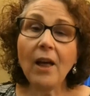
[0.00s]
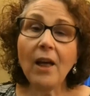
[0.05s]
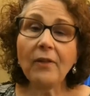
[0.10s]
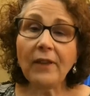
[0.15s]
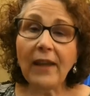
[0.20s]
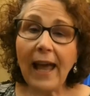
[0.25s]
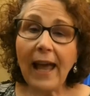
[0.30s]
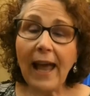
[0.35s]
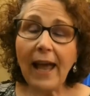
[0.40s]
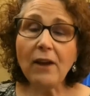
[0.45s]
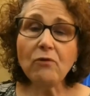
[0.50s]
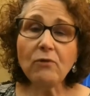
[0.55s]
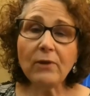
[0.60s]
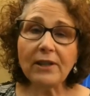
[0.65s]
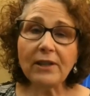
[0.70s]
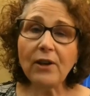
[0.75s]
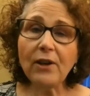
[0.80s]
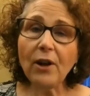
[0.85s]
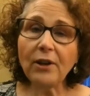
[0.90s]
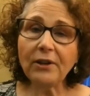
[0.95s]
The end
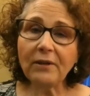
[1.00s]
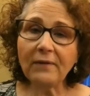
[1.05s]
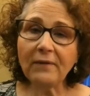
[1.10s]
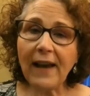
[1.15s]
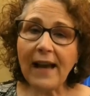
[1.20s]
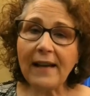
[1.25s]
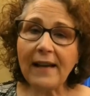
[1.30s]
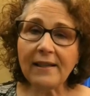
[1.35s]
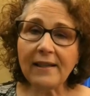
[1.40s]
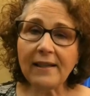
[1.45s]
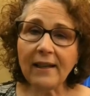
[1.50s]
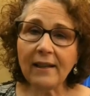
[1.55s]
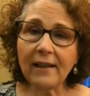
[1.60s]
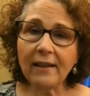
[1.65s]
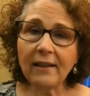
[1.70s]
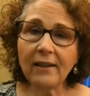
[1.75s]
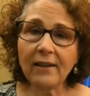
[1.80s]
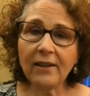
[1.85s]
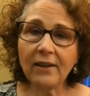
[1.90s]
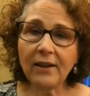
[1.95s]
result of
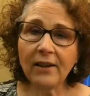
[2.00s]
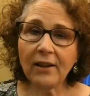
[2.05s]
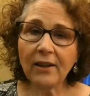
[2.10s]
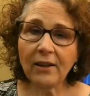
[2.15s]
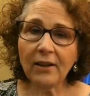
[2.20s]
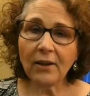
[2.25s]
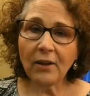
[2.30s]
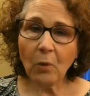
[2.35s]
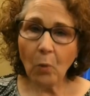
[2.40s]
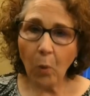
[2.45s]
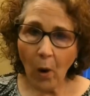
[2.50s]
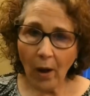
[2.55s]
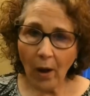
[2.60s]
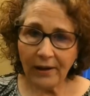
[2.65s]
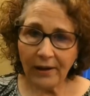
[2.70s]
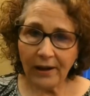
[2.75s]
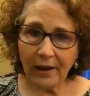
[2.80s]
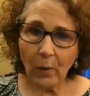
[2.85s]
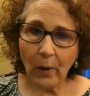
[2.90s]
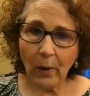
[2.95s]
asking
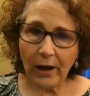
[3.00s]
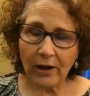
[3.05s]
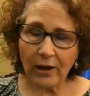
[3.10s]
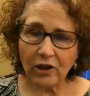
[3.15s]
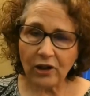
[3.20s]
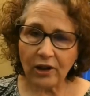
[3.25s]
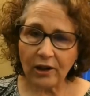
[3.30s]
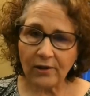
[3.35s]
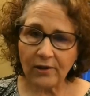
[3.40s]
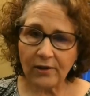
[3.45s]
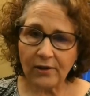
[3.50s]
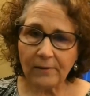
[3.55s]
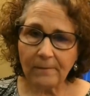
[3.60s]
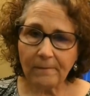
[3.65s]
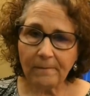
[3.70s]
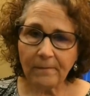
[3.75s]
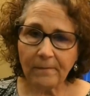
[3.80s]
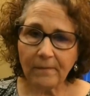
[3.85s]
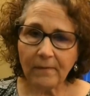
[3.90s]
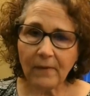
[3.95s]
quality questions
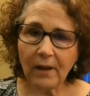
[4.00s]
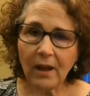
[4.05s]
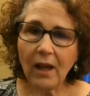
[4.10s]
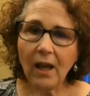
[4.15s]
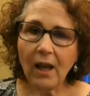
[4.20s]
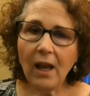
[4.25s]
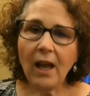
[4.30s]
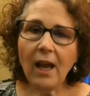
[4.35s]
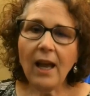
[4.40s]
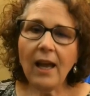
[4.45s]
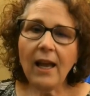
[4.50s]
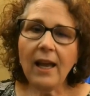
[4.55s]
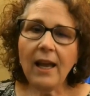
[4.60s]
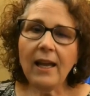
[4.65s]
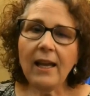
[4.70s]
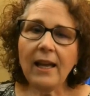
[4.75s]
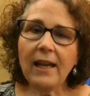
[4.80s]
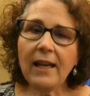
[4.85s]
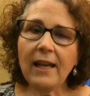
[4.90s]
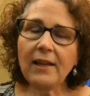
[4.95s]

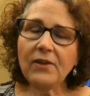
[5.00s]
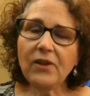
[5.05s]
is